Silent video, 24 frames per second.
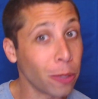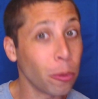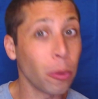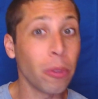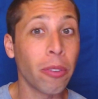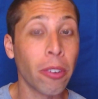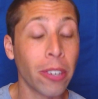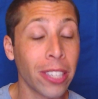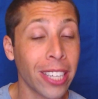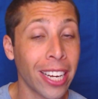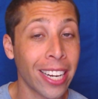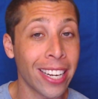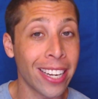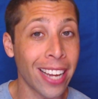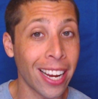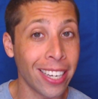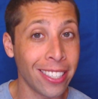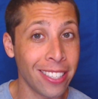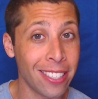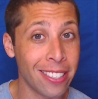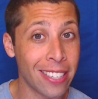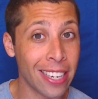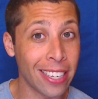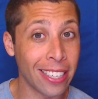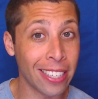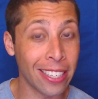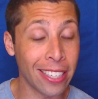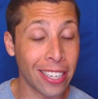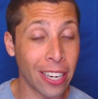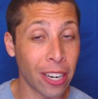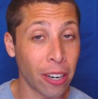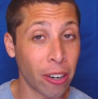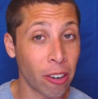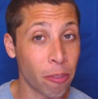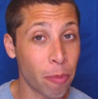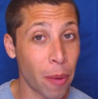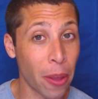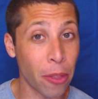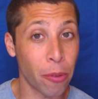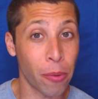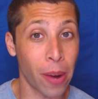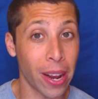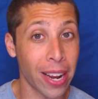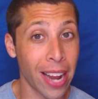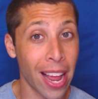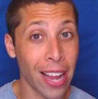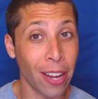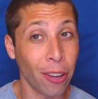We've already got 90 taken care of by the
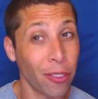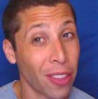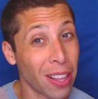right angle.